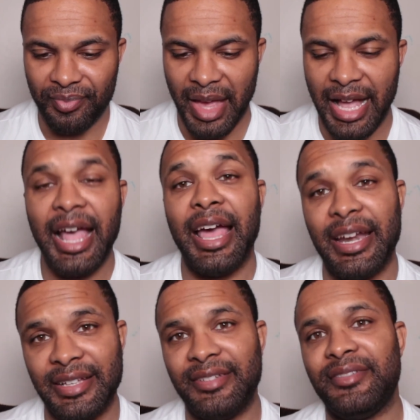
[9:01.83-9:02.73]

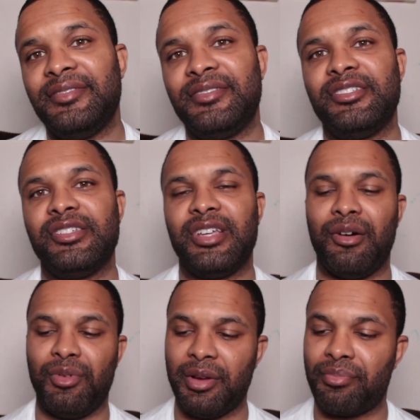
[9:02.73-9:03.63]
had it.
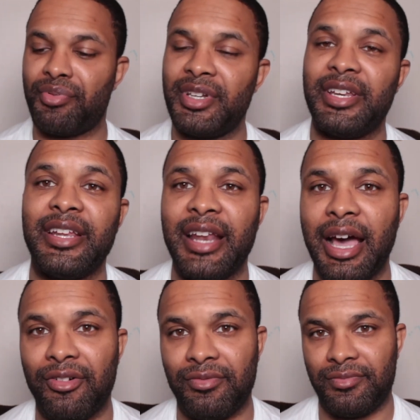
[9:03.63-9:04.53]
I went and printed it out,